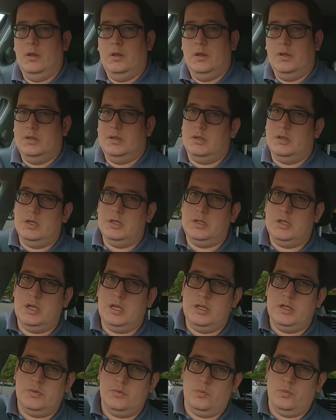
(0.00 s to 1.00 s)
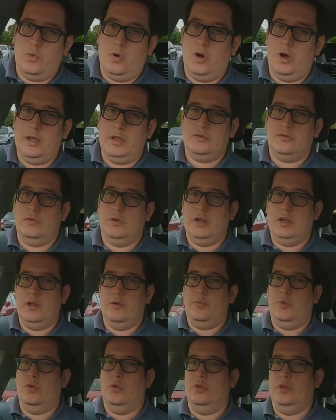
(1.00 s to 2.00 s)
So this is why it's really
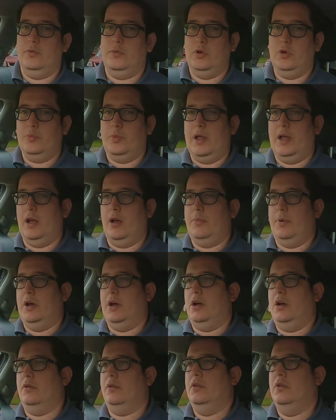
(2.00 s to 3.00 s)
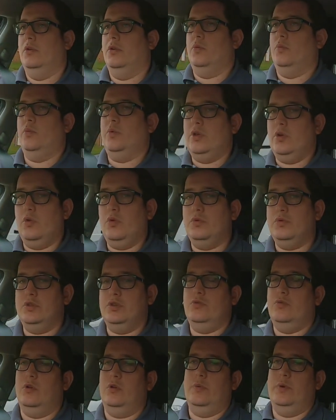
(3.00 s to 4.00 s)
important that we all play our part. We all
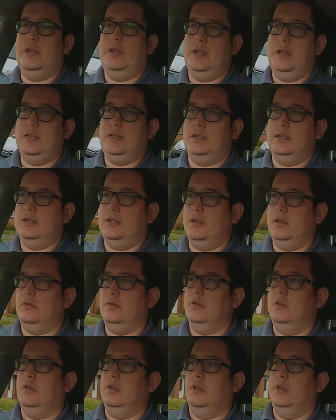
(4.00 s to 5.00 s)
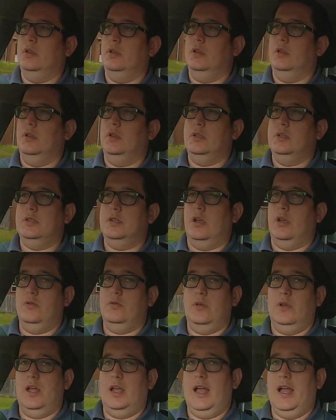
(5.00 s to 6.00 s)
do what we need to do. So
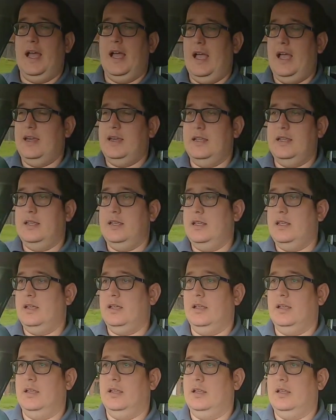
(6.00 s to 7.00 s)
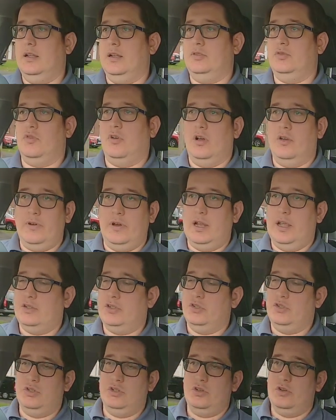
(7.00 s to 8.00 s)
any driving
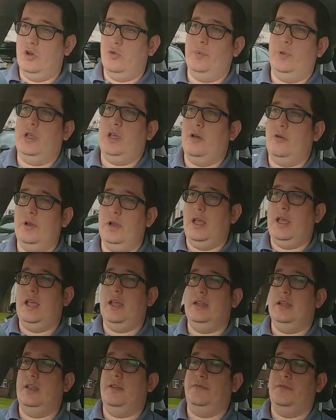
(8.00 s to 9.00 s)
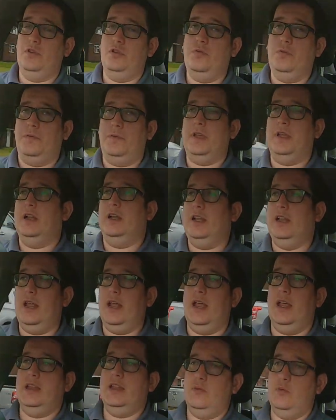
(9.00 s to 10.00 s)
lesson should not be going ahead if you feel in
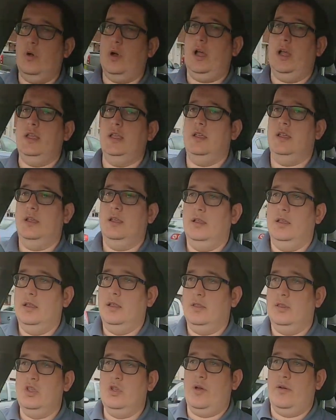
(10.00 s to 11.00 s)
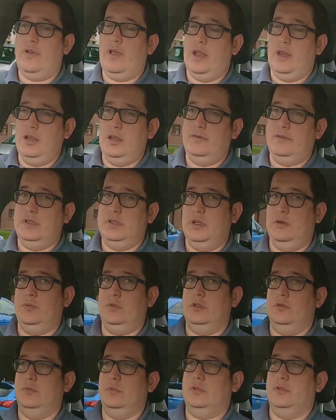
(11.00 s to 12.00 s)
any way you have any of the
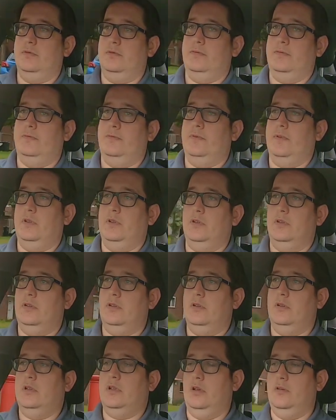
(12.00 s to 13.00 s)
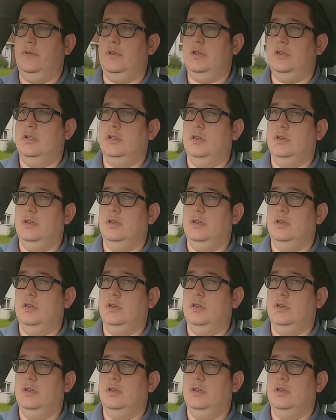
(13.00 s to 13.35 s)
symptoms for COVID.